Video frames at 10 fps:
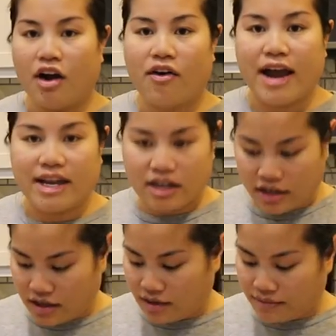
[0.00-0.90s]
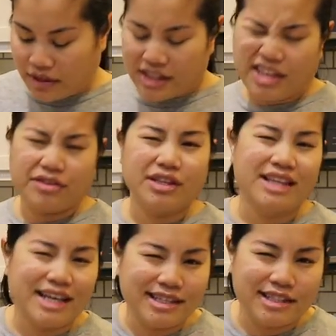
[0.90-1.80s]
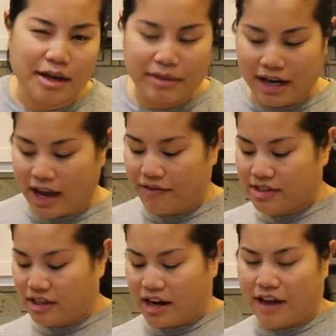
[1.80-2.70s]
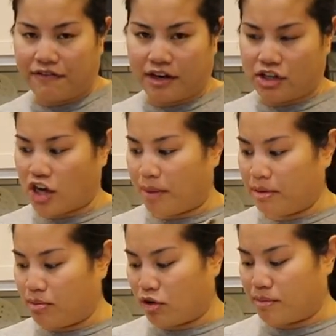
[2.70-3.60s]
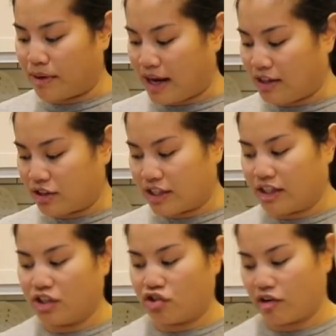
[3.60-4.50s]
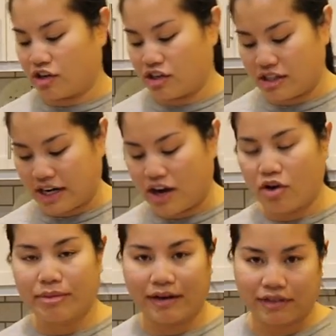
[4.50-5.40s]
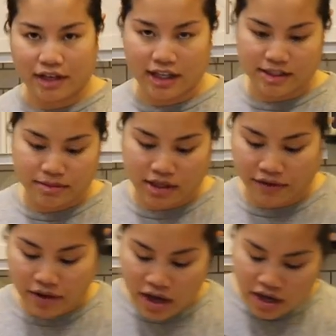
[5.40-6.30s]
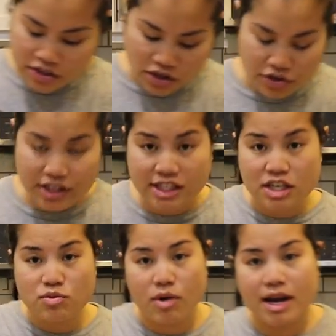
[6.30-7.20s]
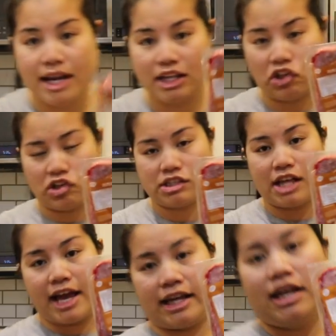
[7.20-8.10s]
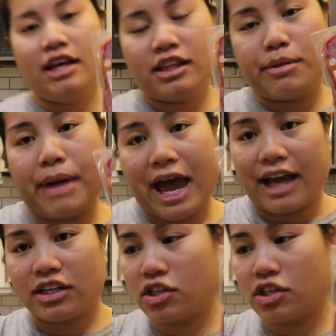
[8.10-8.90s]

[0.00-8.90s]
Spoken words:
All right, the other thing they didn't tell me to have is a knife and a chopping board, but I looked at the instructions and I know I'm gonna have to cut some stuff. So this is what it looks like, the bag.